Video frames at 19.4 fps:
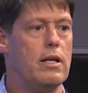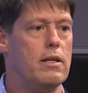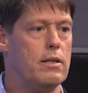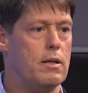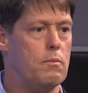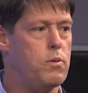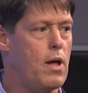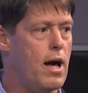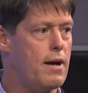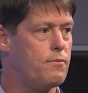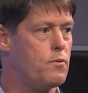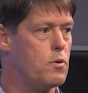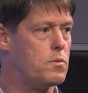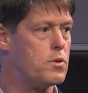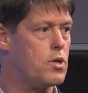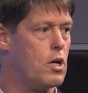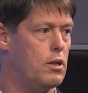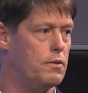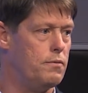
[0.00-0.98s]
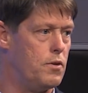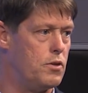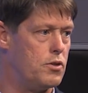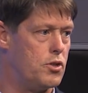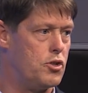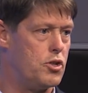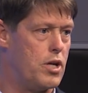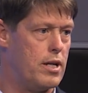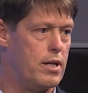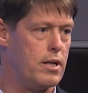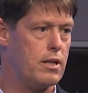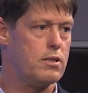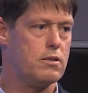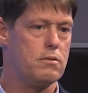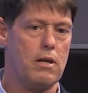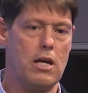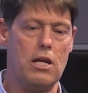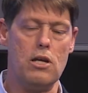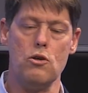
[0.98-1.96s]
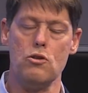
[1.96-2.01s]
the platform's called Fusegenics.
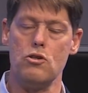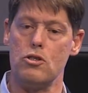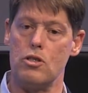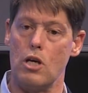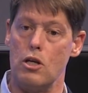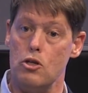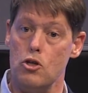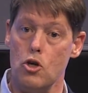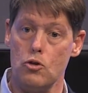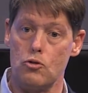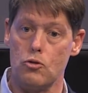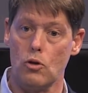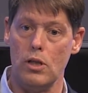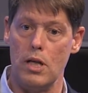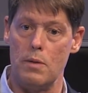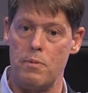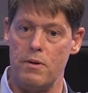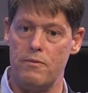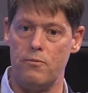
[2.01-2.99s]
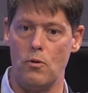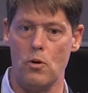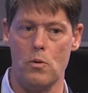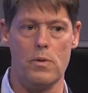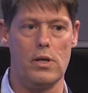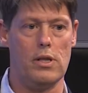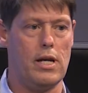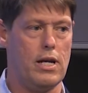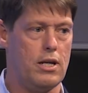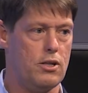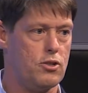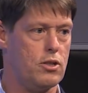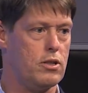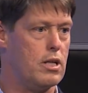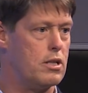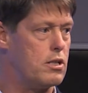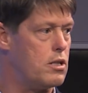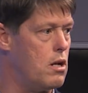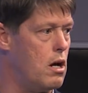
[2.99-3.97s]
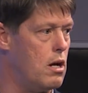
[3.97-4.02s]
It uses a neutral lipid formulation
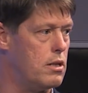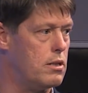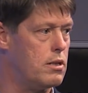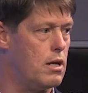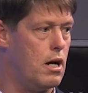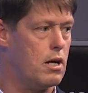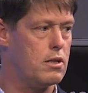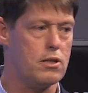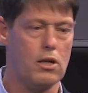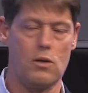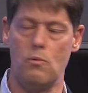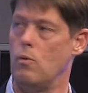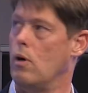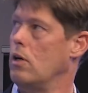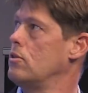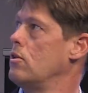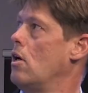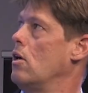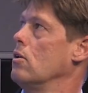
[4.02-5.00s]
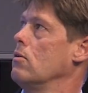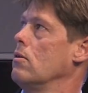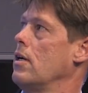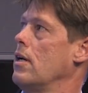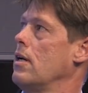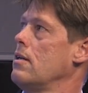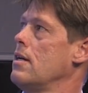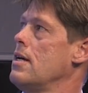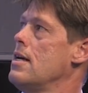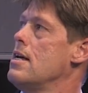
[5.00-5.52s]
that's non-toxic and well tolerated,